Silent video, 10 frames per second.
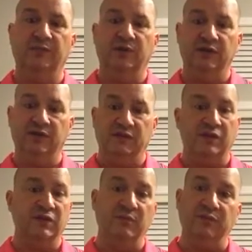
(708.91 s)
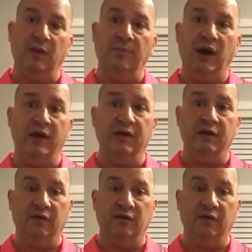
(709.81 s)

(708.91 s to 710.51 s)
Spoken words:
please hit the thumbs up button.